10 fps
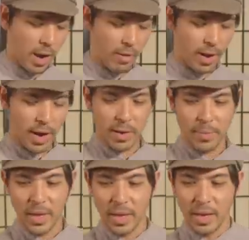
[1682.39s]
all right
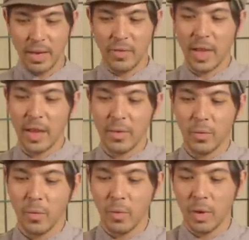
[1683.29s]
and
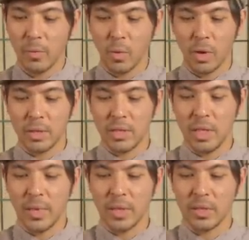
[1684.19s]
then one more
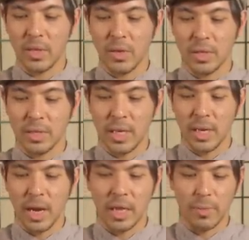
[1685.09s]
steeping so you can see
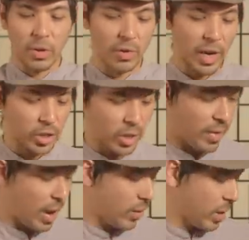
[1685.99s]
kind of the progression of
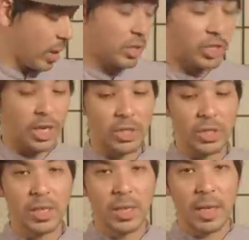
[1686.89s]
how the color
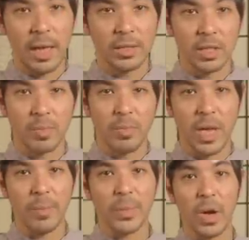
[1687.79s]
changes as this
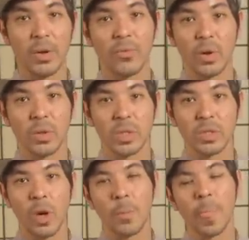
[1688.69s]
bing unfurls. And
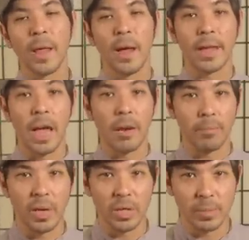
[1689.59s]
so, again,
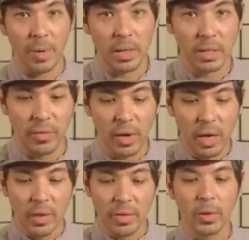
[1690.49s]
be responsive.
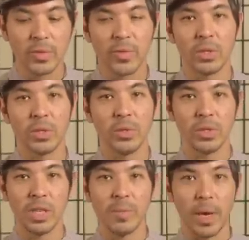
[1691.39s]
Those first two
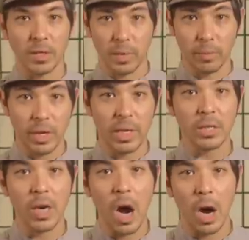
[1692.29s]
steepings, pretty
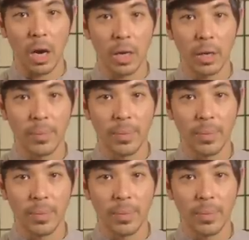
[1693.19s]
long.